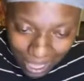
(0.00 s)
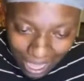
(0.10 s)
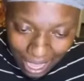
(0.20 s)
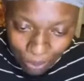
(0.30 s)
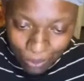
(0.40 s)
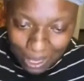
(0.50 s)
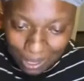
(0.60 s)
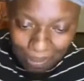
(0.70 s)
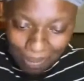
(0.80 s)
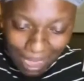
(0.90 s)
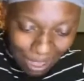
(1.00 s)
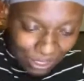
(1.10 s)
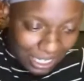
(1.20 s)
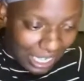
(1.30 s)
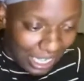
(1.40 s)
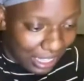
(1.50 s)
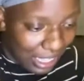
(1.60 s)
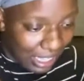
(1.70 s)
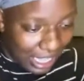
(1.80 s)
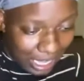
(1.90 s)
and weed them out to get the
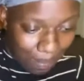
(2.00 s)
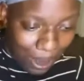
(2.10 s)
lead